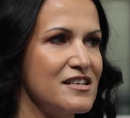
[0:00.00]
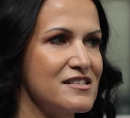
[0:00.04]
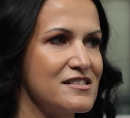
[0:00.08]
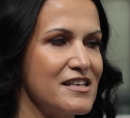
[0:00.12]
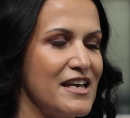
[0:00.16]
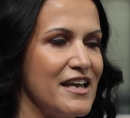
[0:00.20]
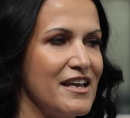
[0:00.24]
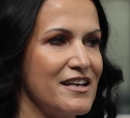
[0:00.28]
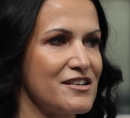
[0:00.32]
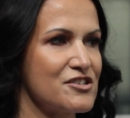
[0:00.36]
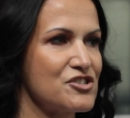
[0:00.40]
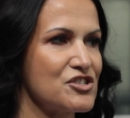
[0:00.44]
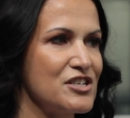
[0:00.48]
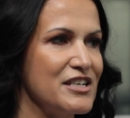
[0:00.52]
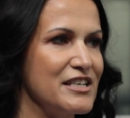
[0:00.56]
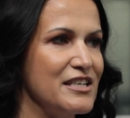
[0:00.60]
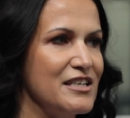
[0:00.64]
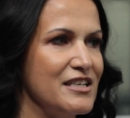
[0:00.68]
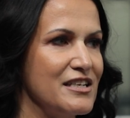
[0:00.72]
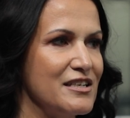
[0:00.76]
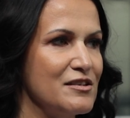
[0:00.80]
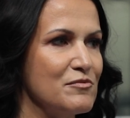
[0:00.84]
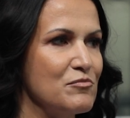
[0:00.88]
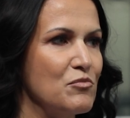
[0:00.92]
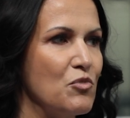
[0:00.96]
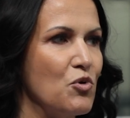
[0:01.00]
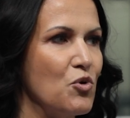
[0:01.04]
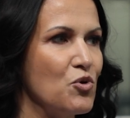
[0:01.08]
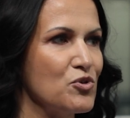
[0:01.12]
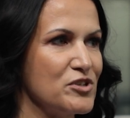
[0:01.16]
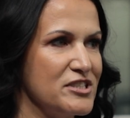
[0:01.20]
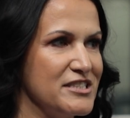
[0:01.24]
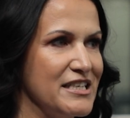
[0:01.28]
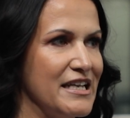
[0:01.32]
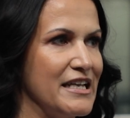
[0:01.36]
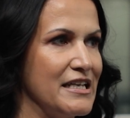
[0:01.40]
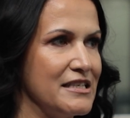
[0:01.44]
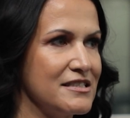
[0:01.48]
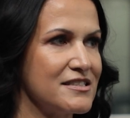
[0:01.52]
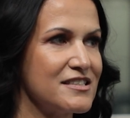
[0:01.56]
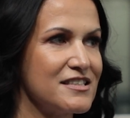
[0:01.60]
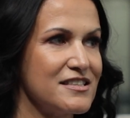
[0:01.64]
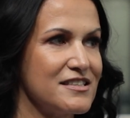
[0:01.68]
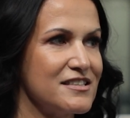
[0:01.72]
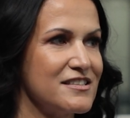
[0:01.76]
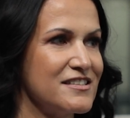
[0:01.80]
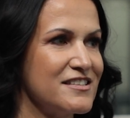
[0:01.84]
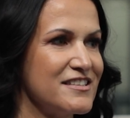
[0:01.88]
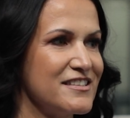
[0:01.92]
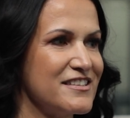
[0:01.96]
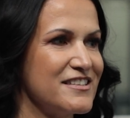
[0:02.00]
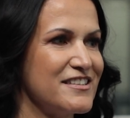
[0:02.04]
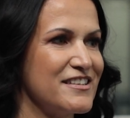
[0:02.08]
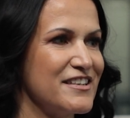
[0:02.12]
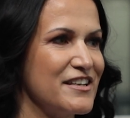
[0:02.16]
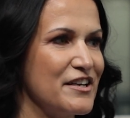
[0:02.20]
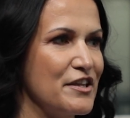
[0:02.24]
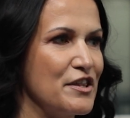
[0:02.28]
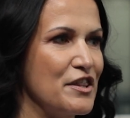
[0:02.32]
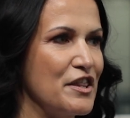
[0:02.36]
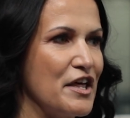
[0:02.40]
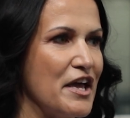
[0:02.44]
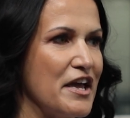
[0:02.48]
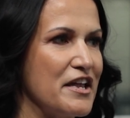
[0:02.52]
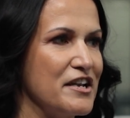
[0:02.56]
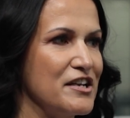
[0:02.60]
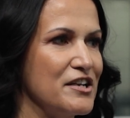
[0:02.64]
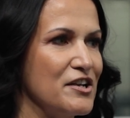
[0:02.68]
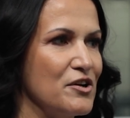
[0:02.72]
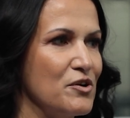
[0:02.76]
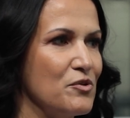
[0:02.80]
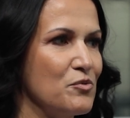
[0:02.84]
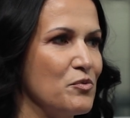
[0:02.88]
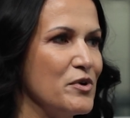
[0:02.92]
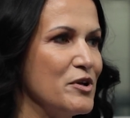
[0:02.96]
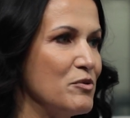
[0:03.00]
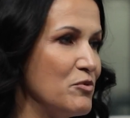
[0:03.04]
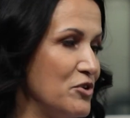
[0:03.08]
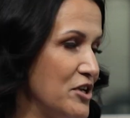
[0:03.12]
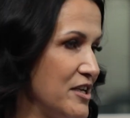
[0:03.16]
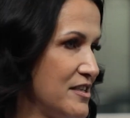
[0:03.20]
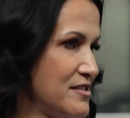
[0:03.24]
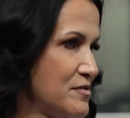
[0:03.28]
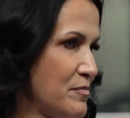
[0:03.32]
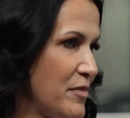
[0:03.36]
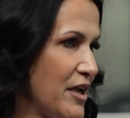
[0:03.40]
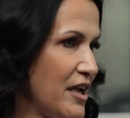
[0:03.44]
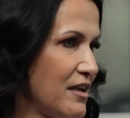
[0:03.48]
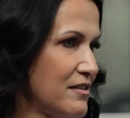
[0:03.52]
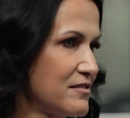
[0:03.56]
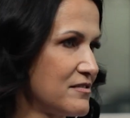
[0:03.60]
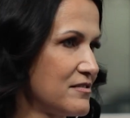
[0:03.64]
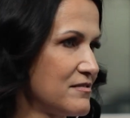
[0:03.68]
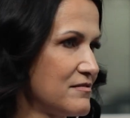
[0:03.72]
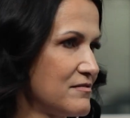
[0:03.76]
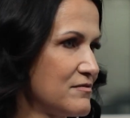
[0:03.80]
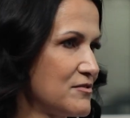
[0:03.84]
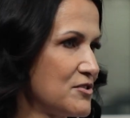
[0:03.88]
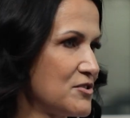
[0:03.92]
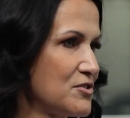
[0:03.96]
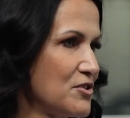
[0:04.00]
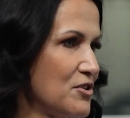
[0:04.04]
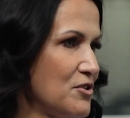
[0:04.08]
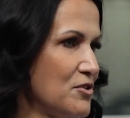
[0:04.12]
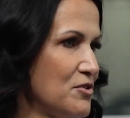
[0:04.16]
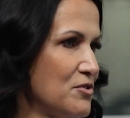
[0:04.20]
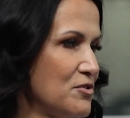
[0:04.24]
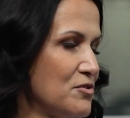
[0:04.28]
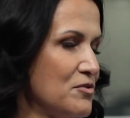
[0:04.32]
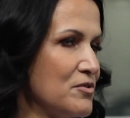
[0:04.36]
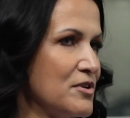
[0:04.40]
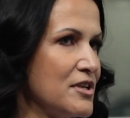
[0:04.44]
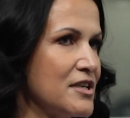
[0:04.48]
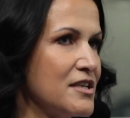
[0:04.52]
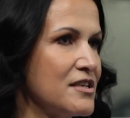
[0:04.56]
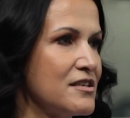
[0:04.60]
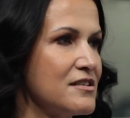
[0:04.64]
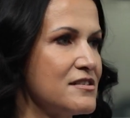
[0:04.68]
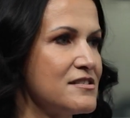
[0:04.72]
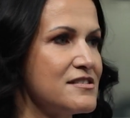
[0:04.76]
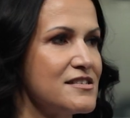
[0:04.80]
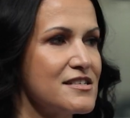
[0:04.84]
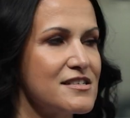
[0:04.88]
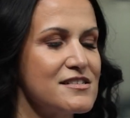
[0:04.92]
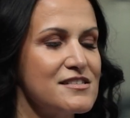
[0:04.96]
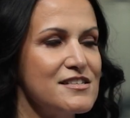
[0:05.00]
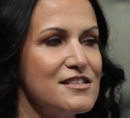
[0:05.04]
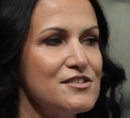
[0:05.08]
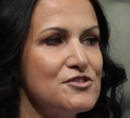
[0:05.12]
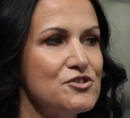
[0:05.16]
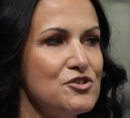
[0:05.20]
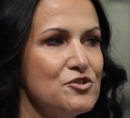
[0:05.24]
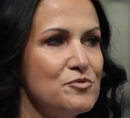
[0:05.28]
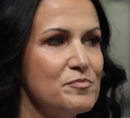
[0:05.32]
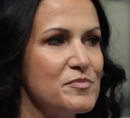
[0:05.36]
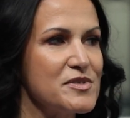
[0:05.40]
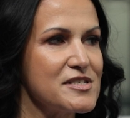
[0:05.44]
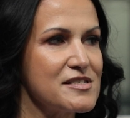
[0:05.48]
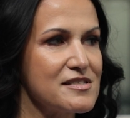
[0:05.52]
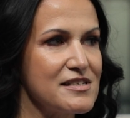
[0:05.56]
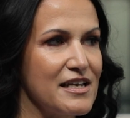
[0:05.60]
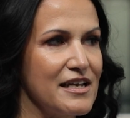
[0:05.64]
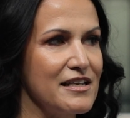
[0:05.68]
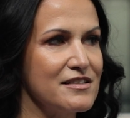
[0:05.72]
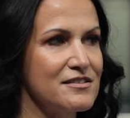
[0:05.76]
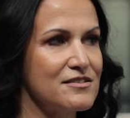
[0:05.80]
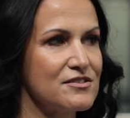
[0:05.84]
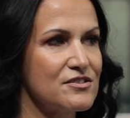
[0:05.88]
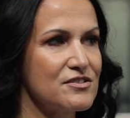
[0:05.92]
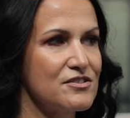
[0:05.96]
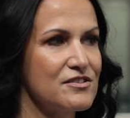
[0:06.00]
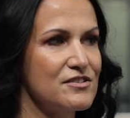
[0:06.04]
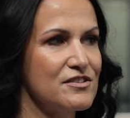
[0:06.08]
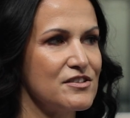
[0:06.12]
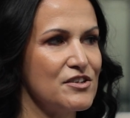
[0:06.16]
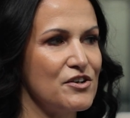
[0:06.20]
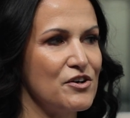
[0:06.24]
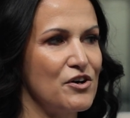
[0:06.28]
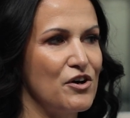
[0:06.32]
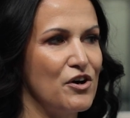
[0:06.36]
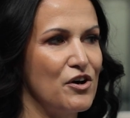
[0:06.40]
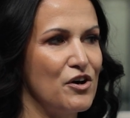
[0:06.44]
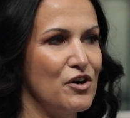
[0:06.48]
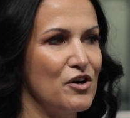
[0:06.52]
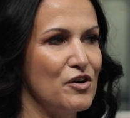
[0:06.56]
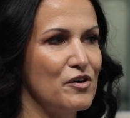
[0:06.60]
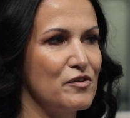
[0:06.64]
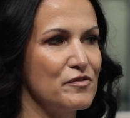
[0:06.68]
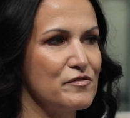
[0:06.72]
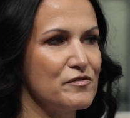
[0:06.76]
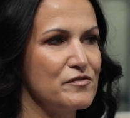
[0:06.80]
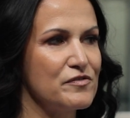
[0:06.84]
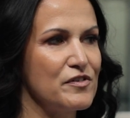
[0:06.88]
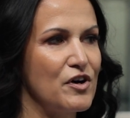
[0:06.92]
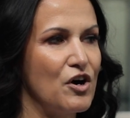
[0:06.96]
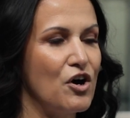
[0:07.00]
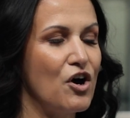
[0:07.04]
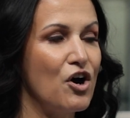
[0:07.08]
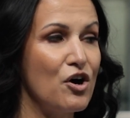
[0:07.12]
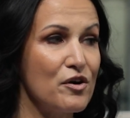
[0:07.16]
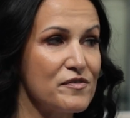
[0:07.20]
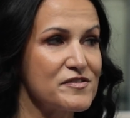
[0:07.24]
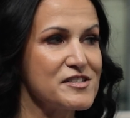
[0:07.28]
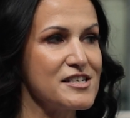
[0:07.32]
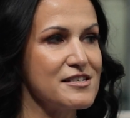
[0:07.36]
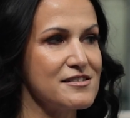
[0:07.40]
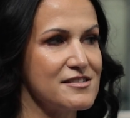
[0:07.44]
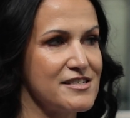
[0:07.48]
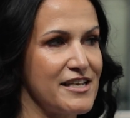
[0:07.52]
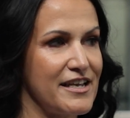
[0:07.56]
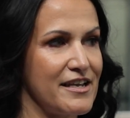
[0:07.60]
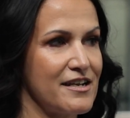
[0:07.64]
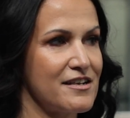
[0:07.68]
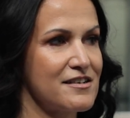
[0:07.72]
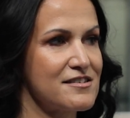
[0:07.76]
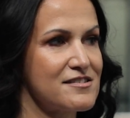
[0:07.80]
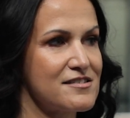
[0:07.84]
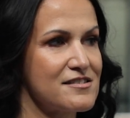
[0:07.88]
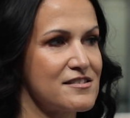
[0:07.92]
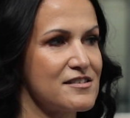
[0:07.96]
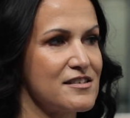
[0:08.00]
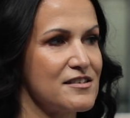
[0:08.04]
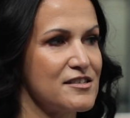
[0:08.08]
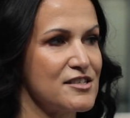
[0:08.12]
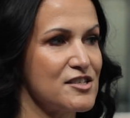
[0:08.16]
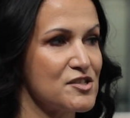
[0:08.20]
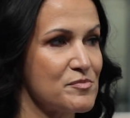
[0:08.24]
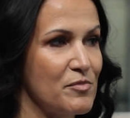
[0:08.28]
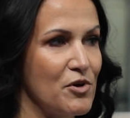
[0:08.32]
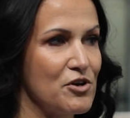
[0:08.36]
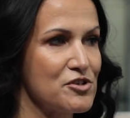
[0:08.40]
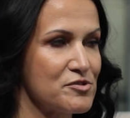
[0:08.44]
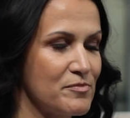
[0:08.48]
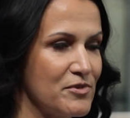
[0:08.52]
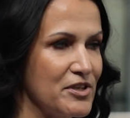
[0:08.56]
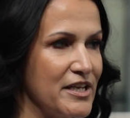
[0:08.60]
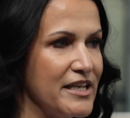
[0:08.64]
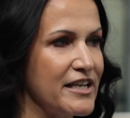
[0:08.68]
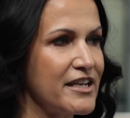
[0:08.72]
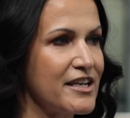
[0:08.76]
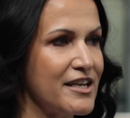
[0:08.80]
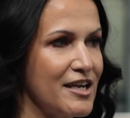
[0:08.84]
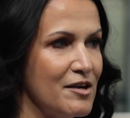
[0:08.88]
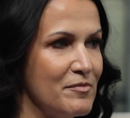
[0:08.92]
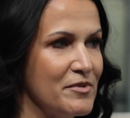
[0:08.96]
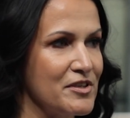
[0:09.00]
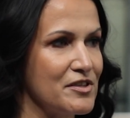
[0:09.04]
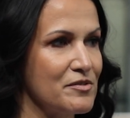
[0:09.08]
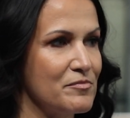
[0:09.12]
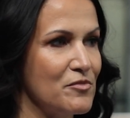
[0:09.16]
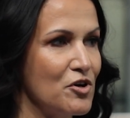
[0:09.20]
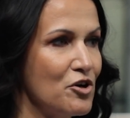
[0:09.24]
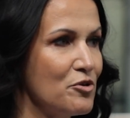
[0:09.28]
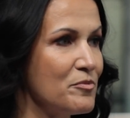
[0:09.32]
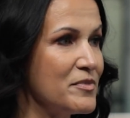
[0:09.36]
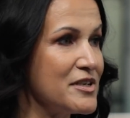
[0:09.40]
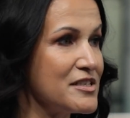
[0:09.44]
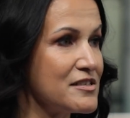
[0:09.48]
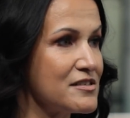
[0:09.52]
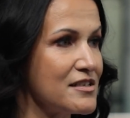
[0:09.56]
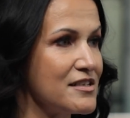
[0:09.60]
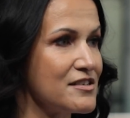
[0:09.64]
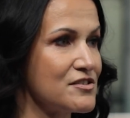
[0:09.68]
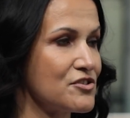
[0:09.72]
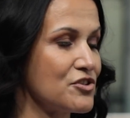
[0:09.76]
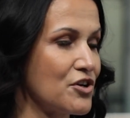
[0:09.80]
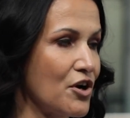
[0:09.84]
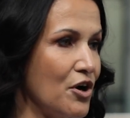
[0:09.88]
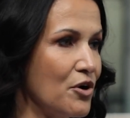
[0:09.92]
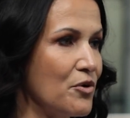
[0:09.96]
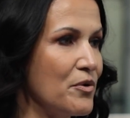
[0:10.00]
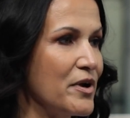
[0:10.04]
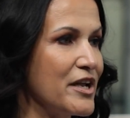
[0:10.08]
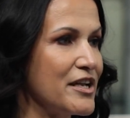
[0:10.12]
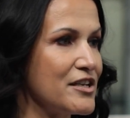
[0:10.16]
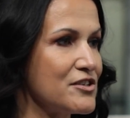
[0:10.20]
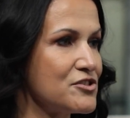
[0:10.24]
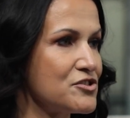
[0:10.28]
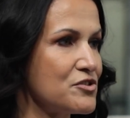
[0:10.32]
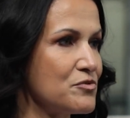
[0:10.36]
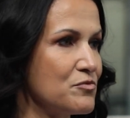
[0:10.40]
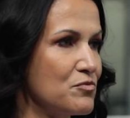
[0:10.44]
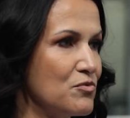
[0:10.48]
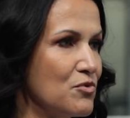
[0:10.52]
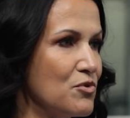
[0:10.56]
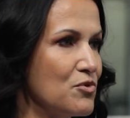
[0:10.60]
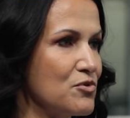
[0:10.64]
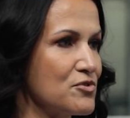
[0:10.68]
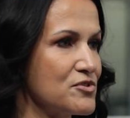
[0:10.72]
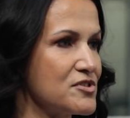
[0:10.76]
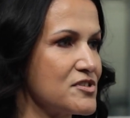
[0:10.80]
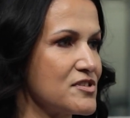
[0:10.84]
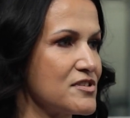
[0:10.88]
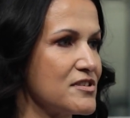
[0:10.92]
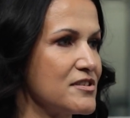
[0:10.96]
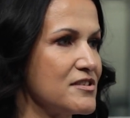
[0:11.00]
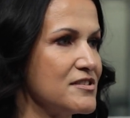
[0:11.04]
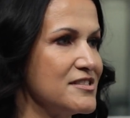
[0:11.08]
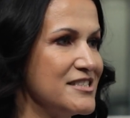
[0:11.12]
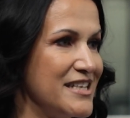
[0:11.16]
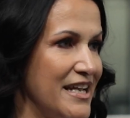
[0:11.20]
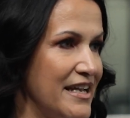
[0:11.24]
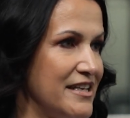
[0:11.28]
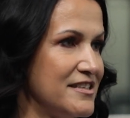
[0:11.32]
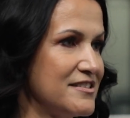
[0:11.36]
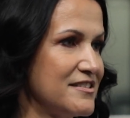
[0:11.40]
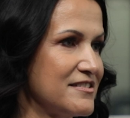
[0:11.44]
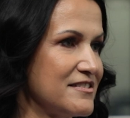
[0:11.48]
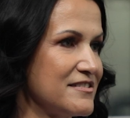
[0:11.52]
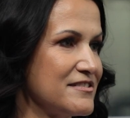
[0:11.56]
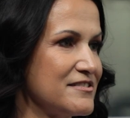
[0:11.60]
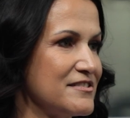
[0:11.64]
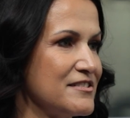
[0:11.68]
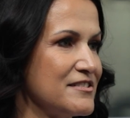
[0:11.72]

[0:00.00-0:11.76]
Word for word: is actually in more debt than we would expect. Okay. So 62% of after tax disposable income at the moment is going towards debt.